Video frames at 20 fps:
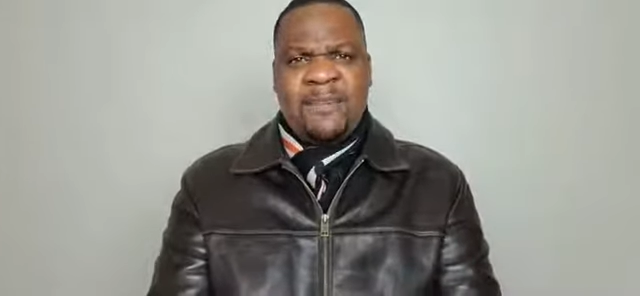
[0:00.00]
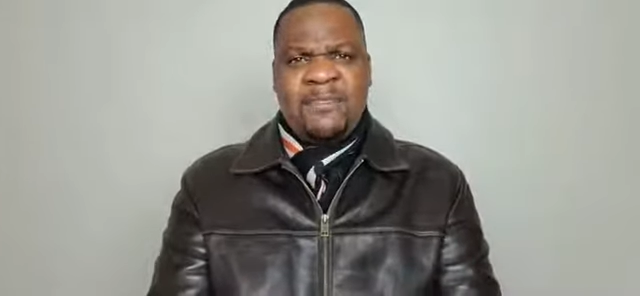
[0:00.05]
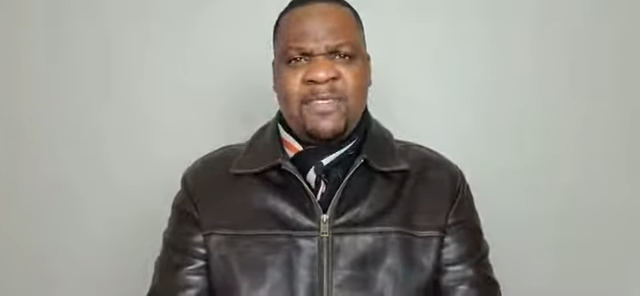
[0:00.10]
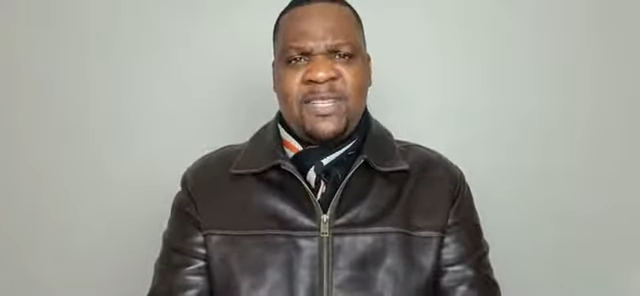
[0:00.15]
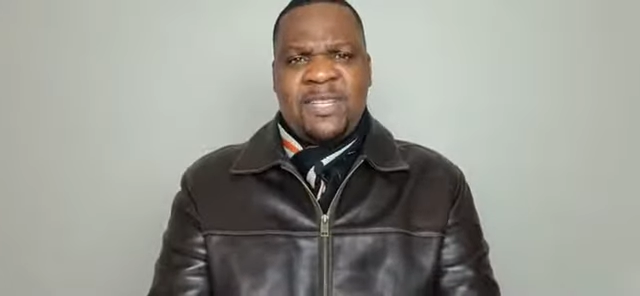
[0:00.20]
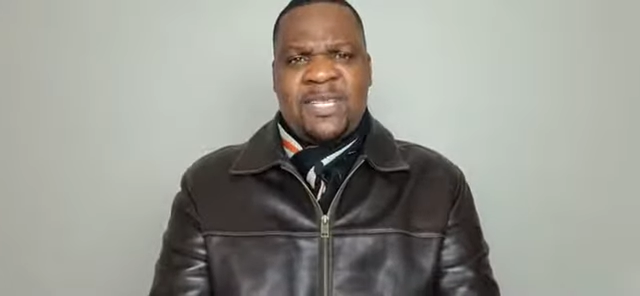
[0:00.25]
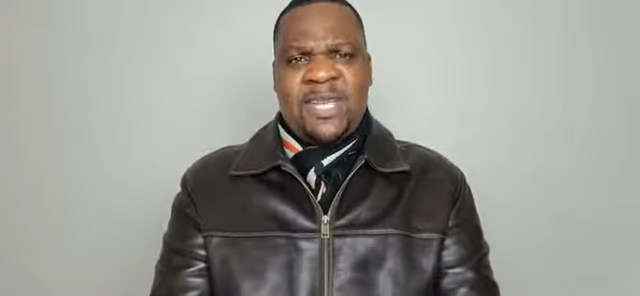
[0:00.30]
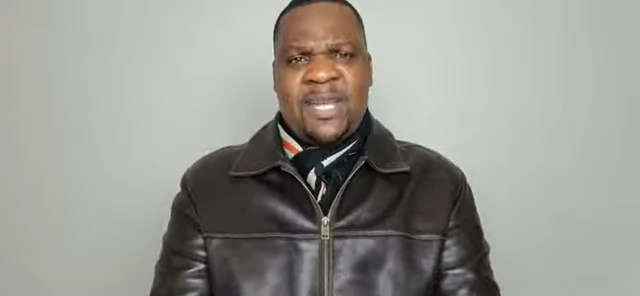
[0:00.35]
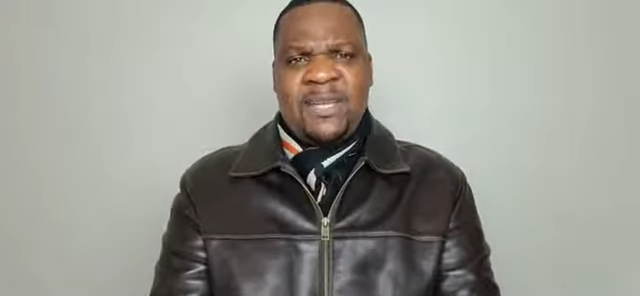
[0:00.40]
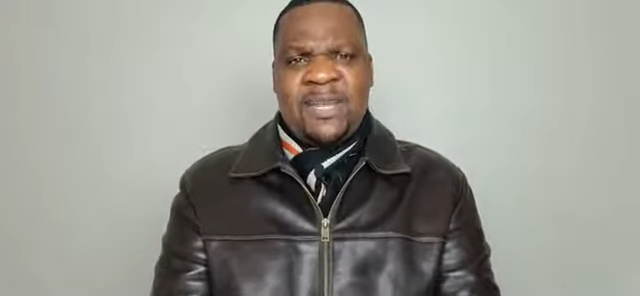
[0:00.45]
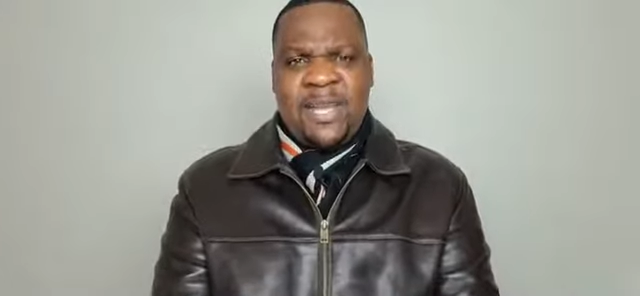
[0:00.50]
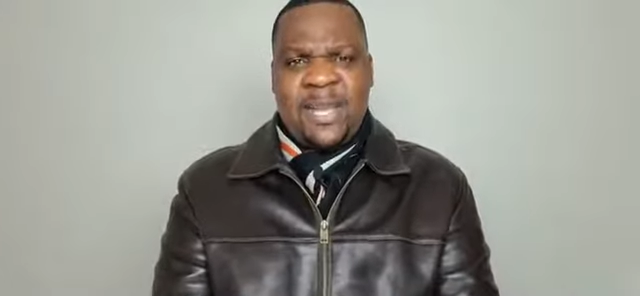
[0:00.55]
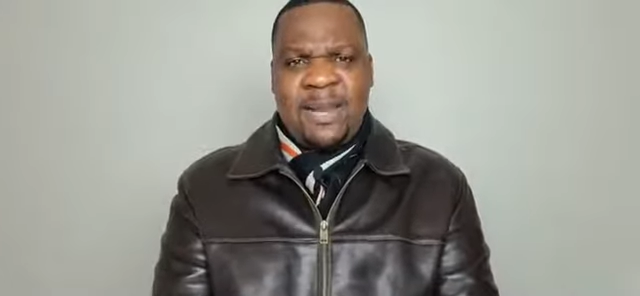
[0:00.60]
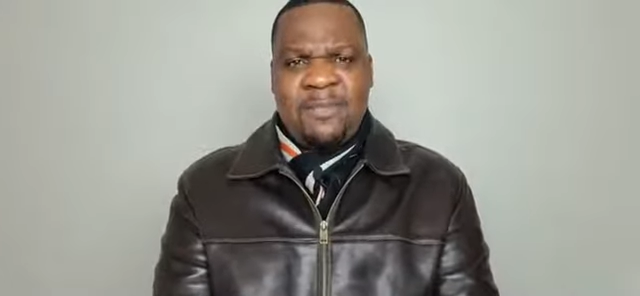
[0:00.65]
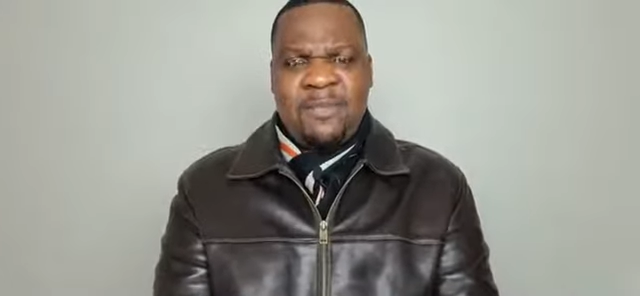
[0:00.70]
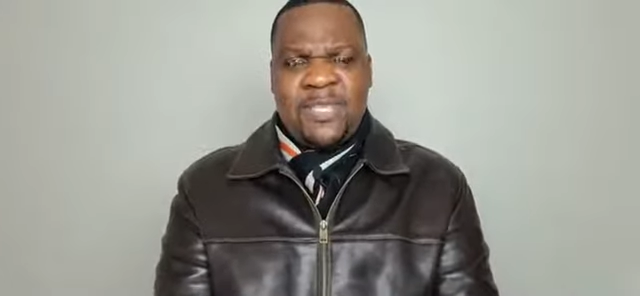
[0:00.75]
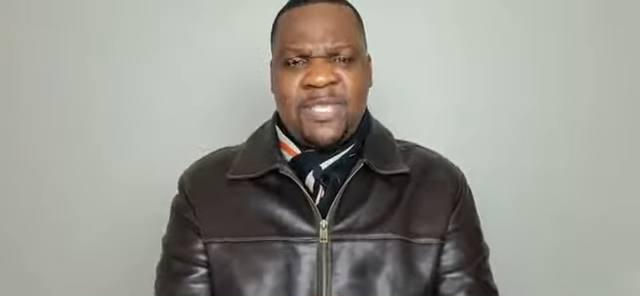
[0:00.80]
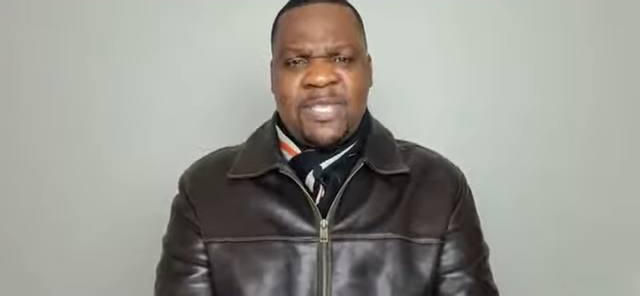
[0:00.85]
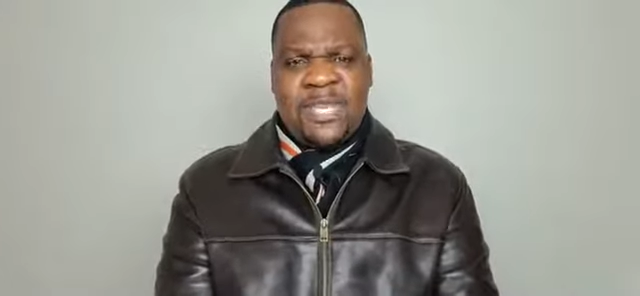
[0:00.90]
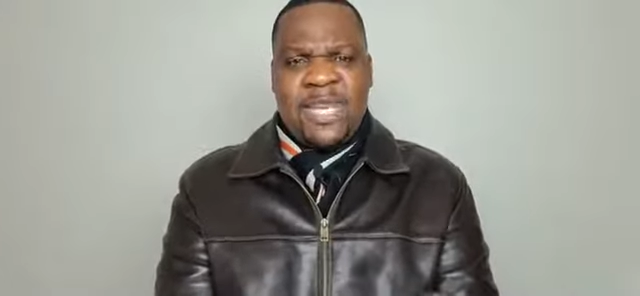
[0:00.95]

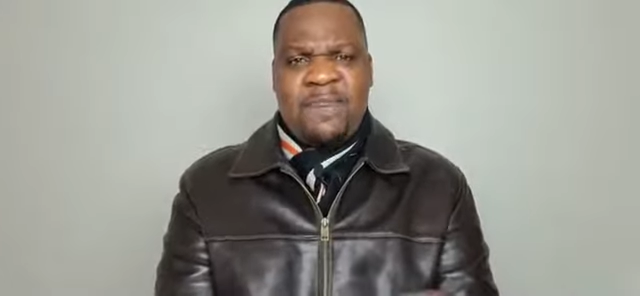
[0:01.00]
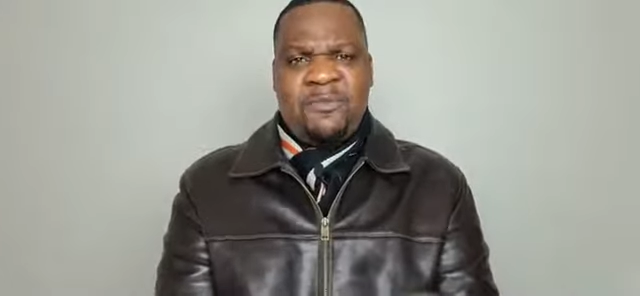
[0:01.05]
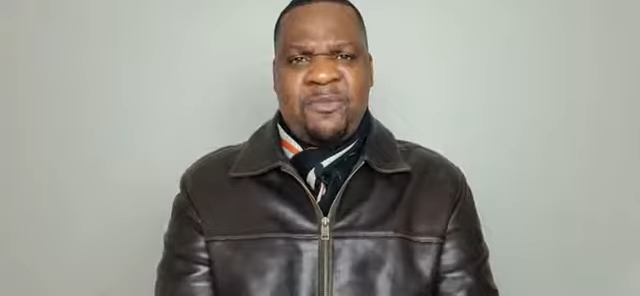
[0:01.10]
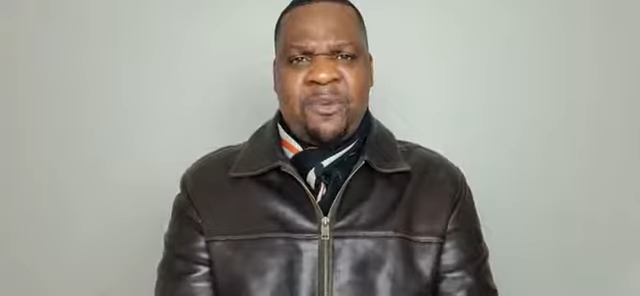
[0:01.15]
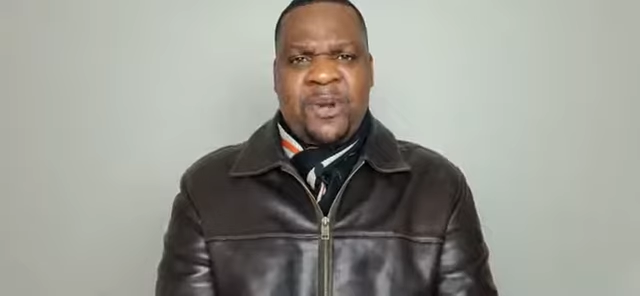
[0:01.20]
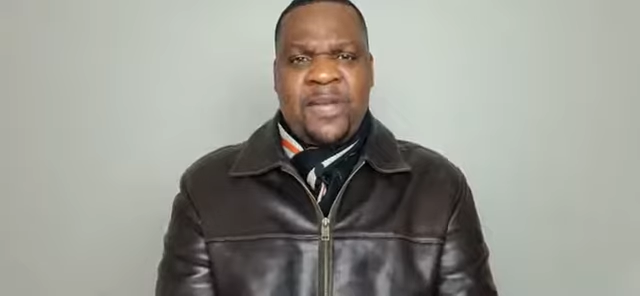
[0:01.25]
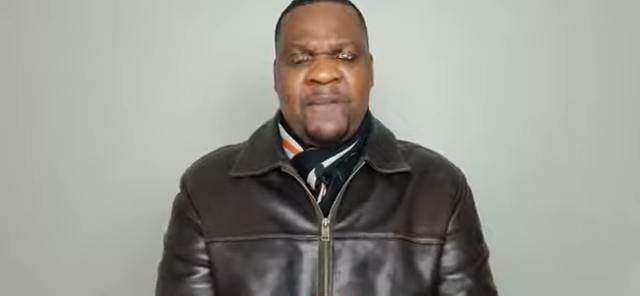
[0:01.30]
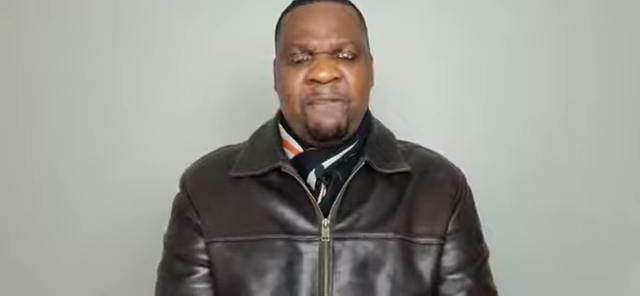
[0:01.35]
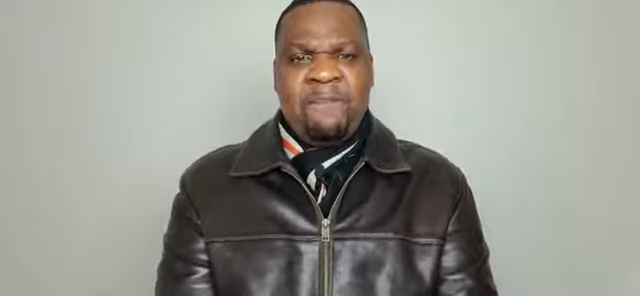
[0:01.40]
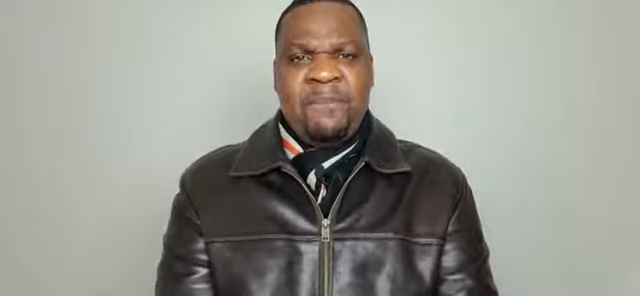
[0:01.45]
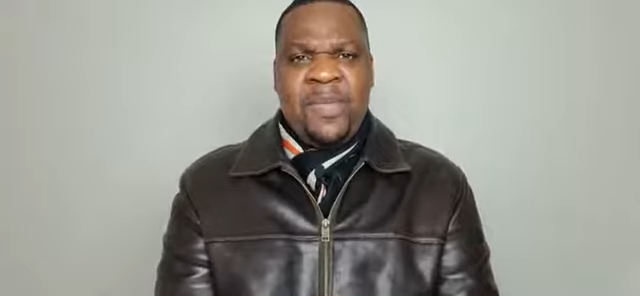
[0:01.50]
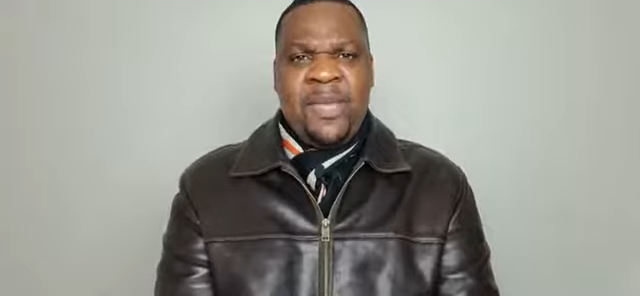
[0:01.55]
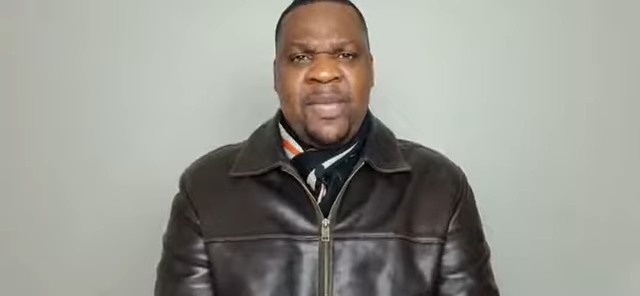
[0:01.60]
I'm discovering